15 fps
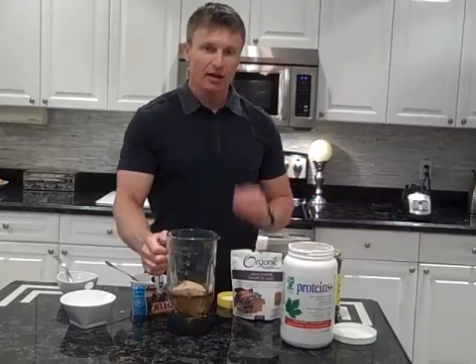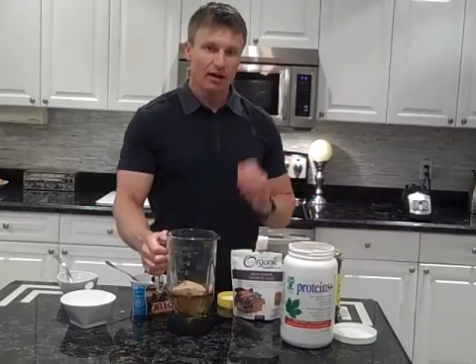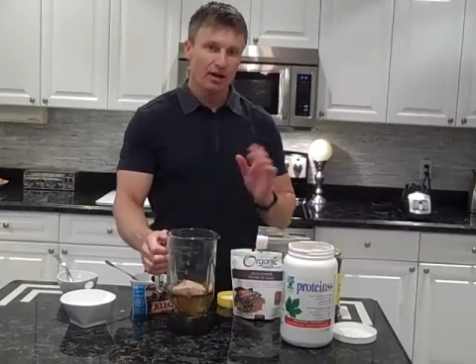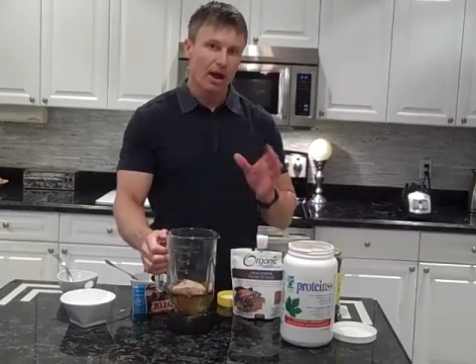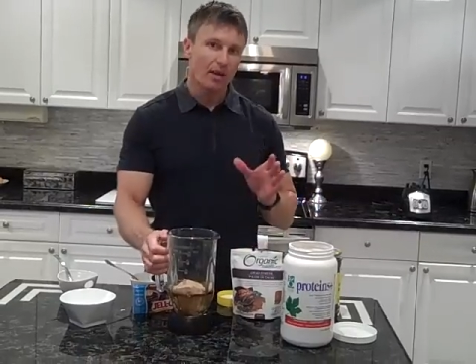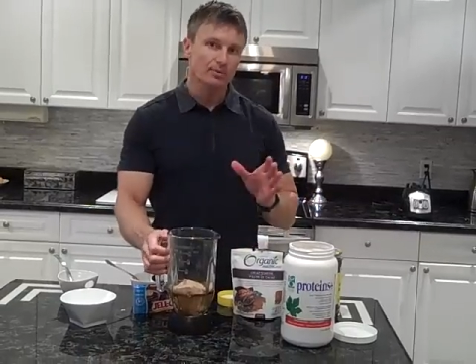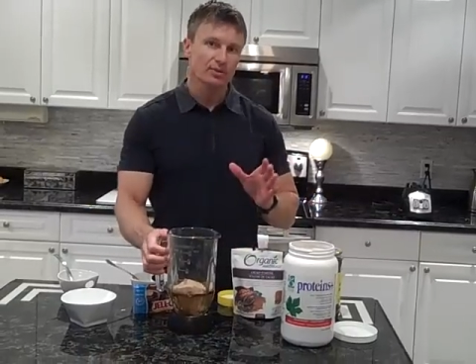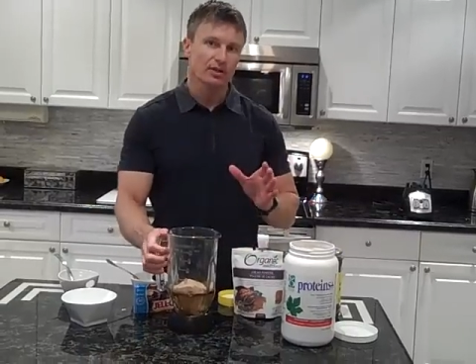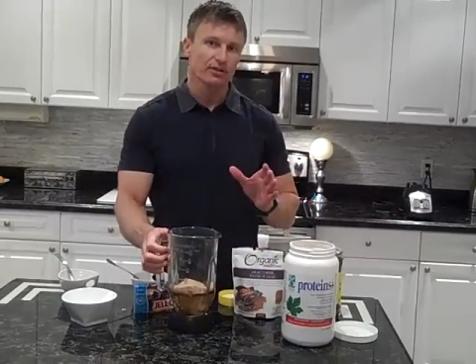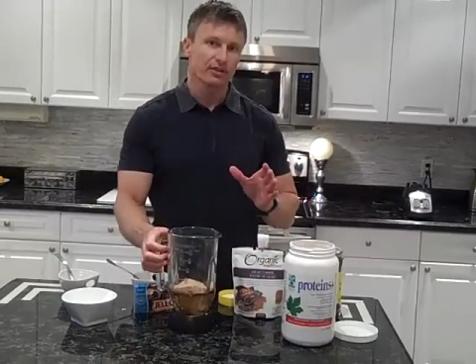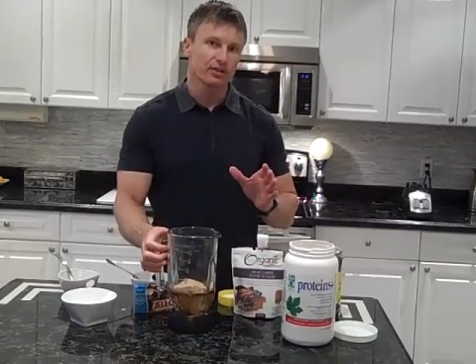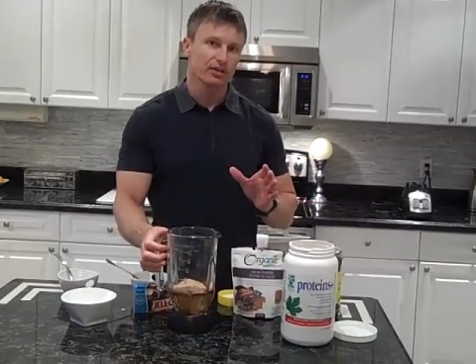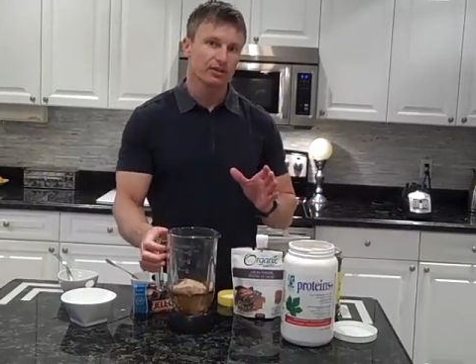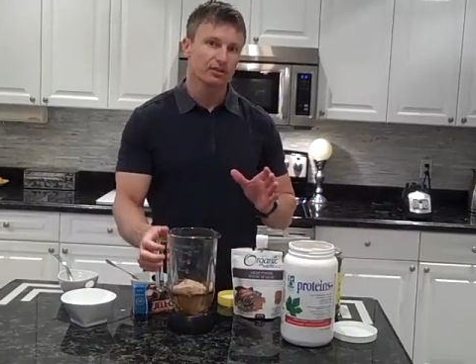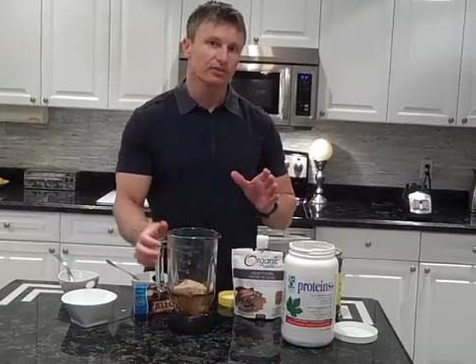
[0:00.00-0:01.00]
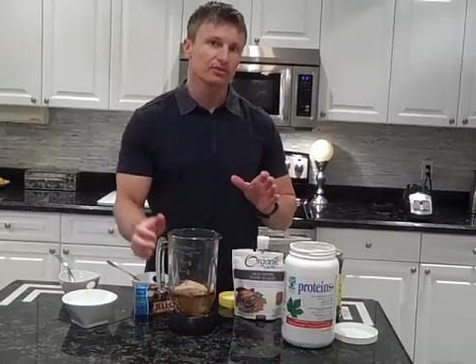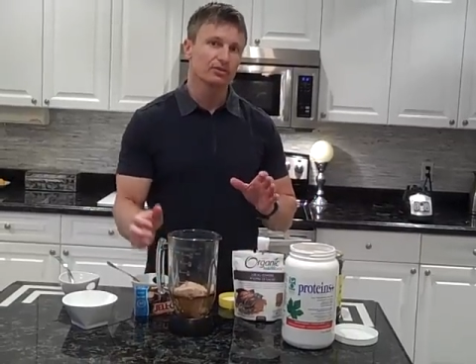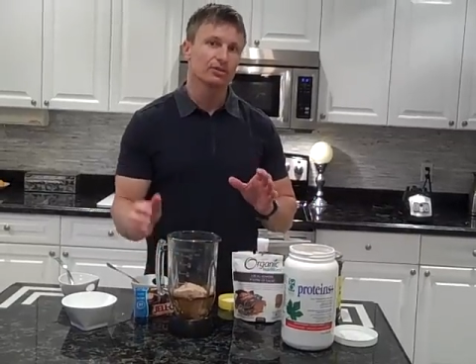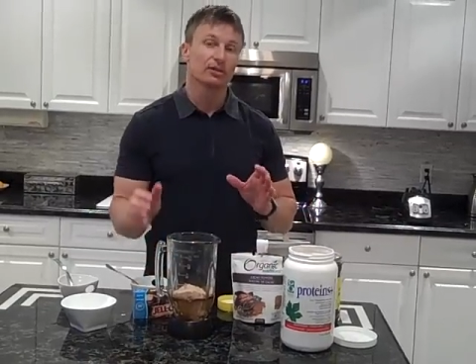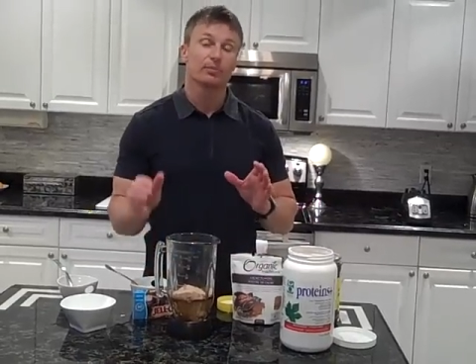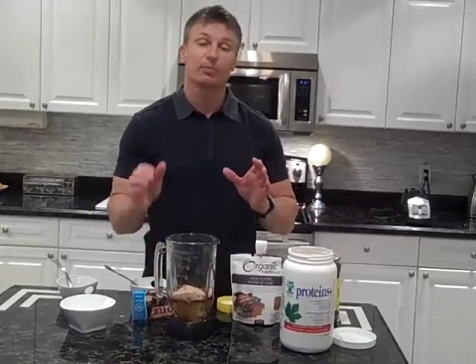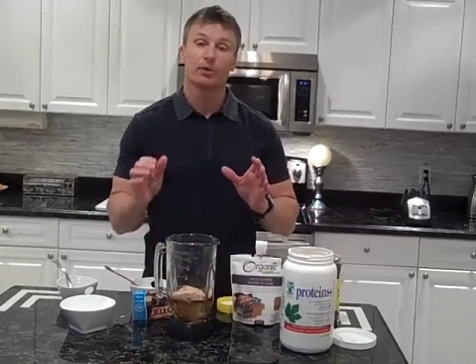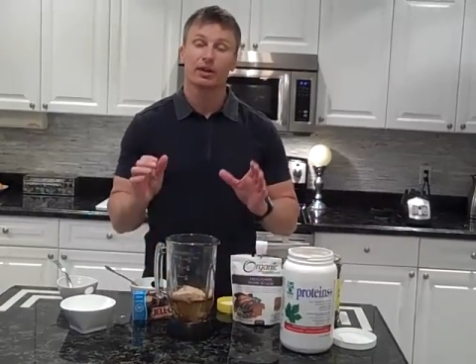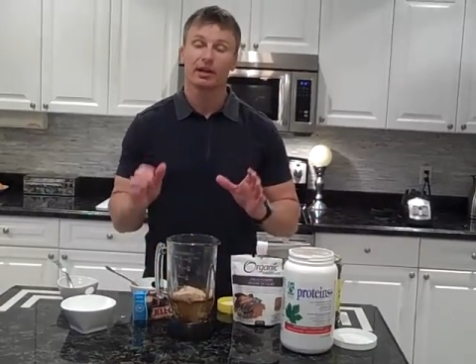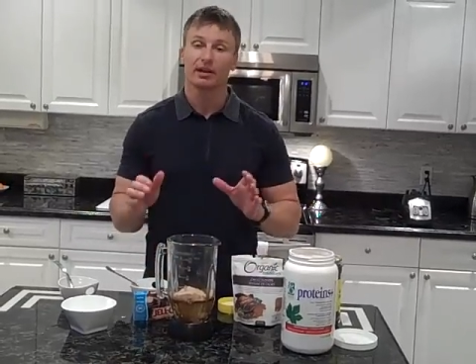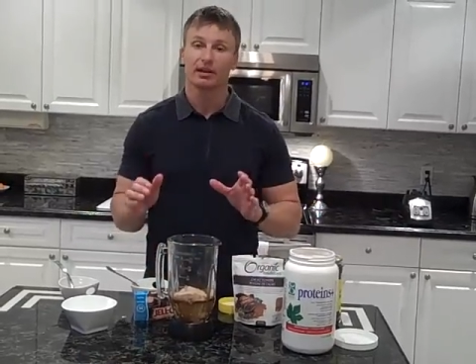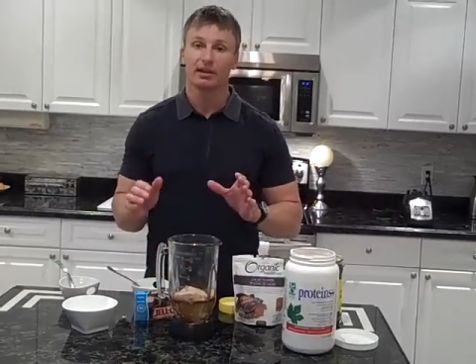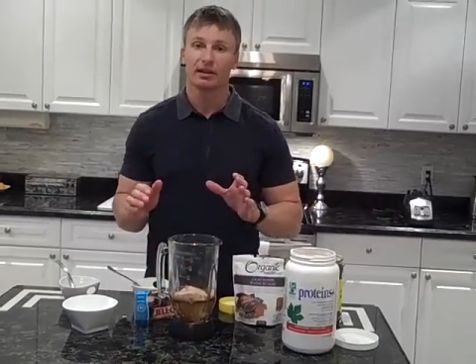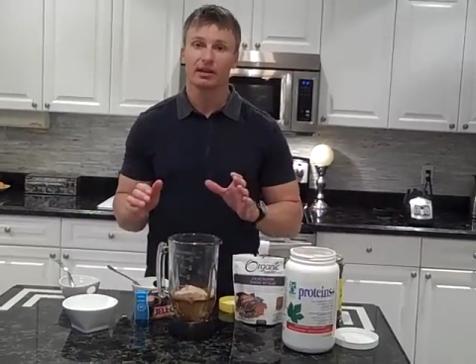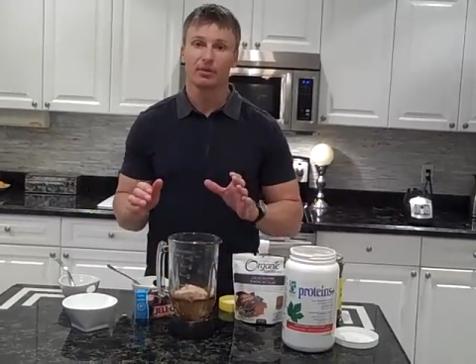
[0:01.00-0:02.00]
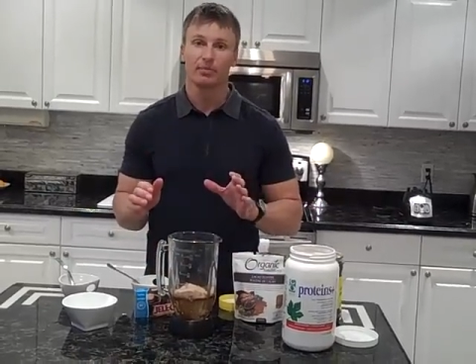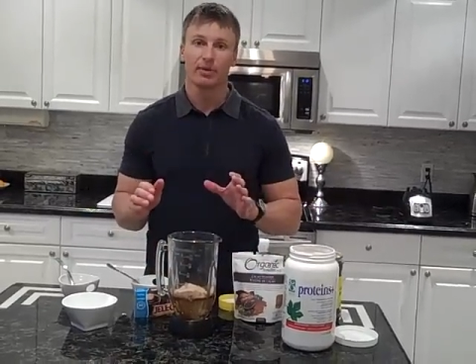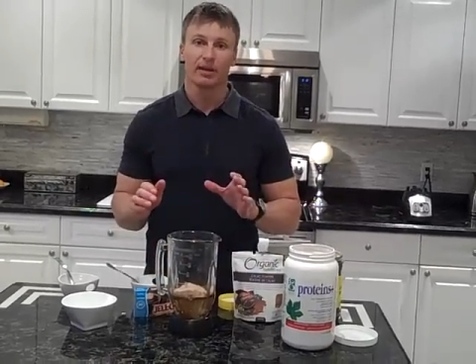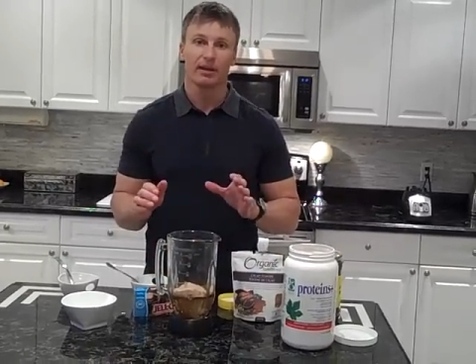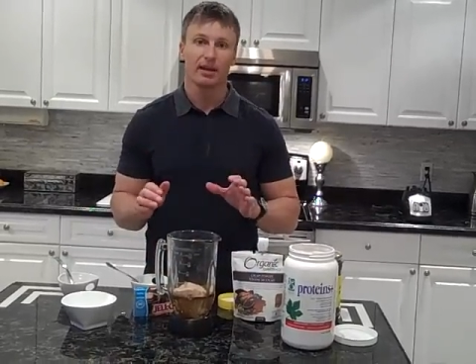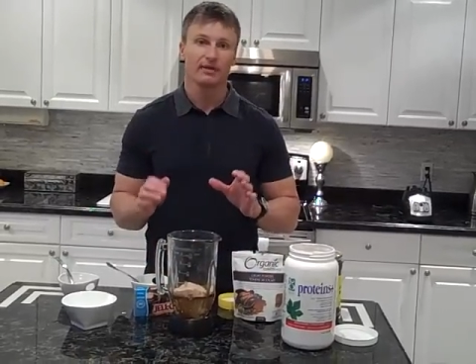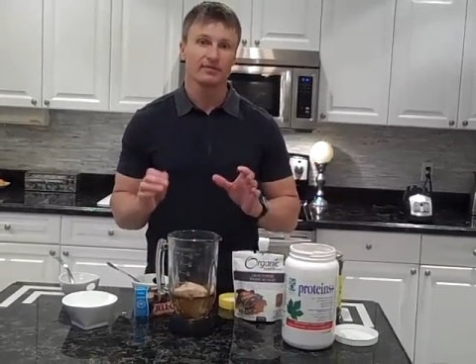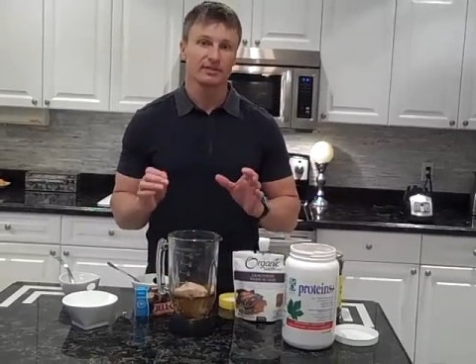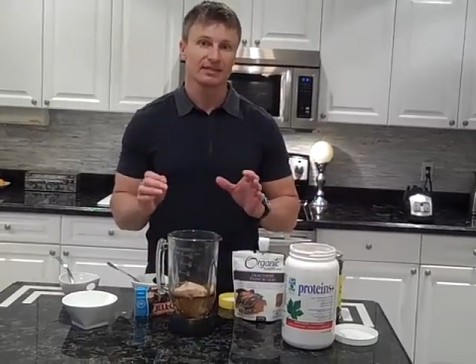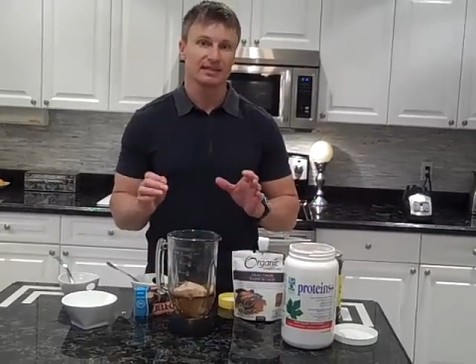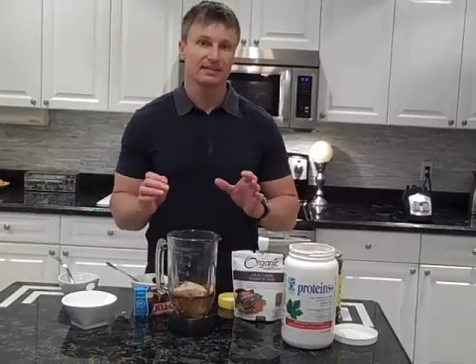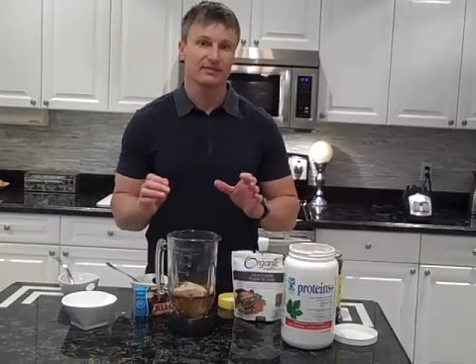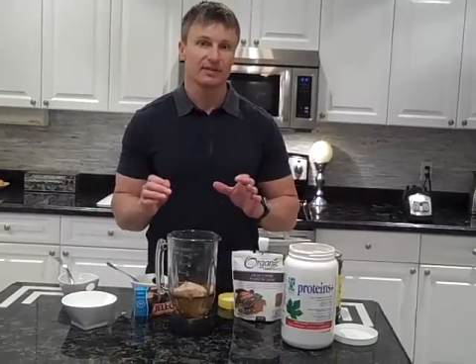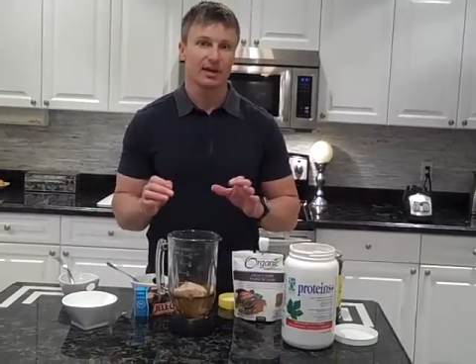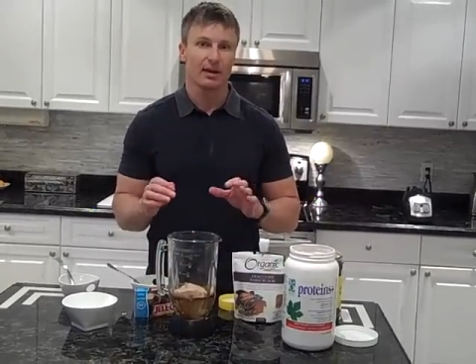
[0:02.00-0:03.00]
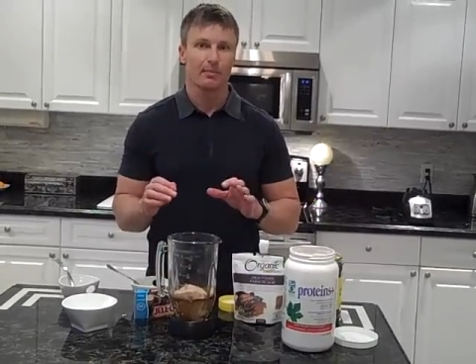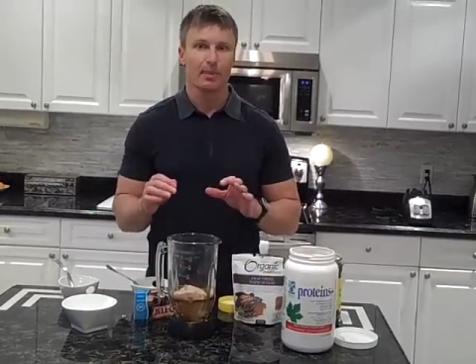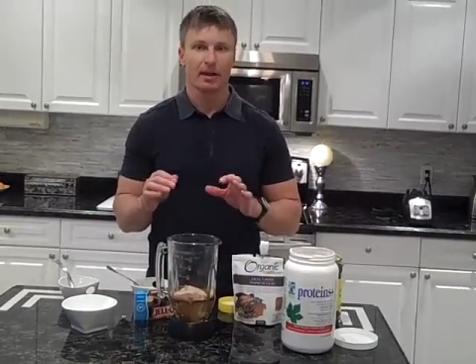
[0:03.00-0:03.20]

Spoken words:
an optional thing you could do is you could put in a little bit of stevia,